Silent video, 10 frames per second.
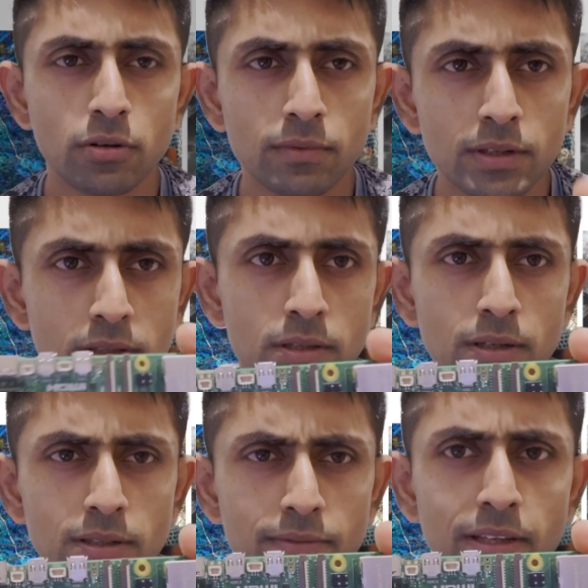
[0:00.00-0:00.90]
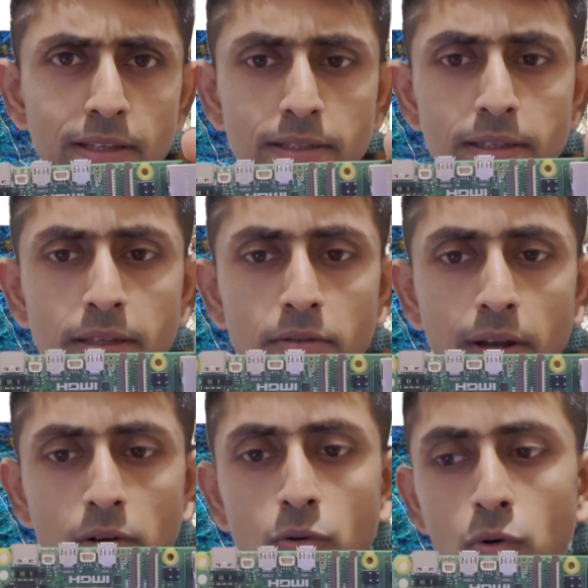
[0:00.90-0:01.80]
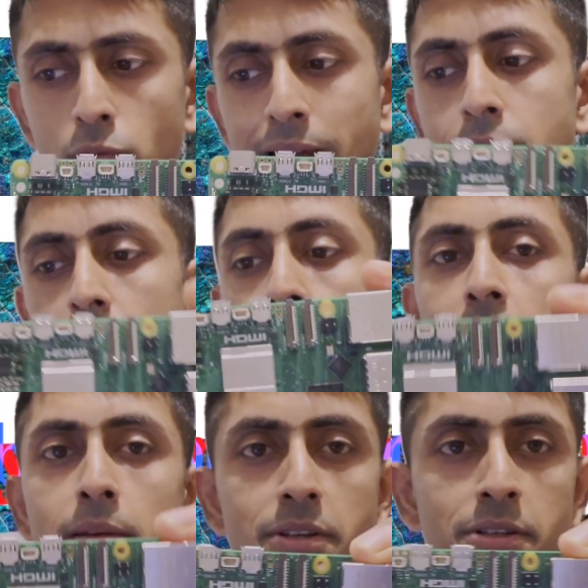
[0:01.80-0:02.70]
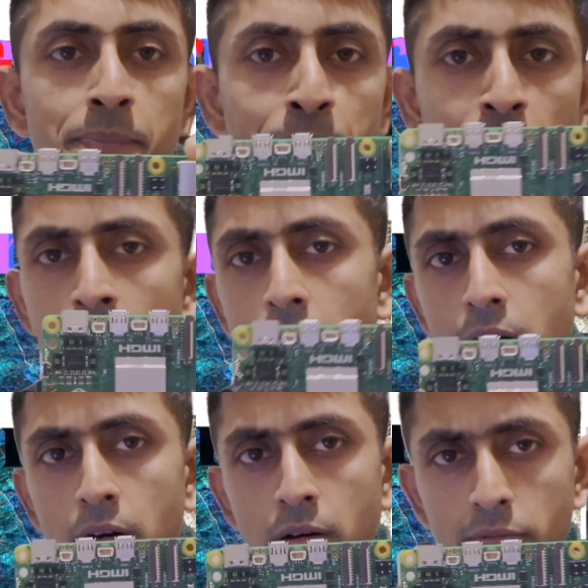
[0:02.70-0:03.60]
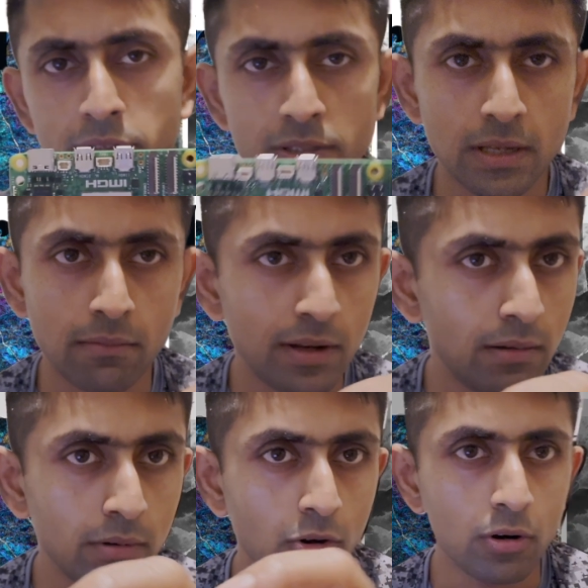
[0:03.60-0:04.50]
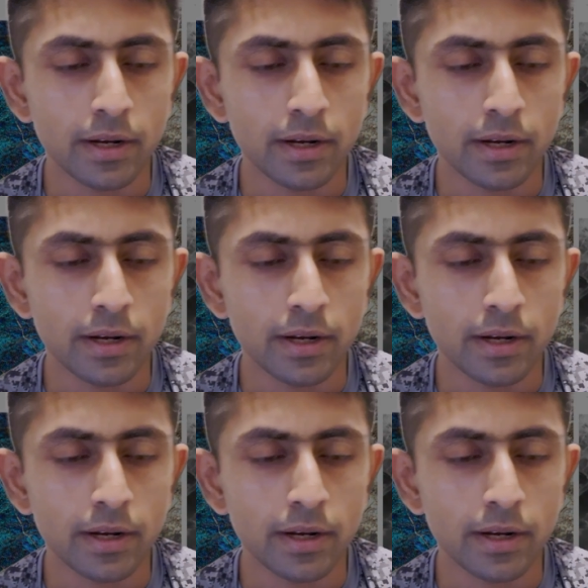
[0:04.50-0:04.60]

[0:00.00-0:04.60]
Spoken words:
of this is very easy. You can go to Raspberry Pi Imager, which is available on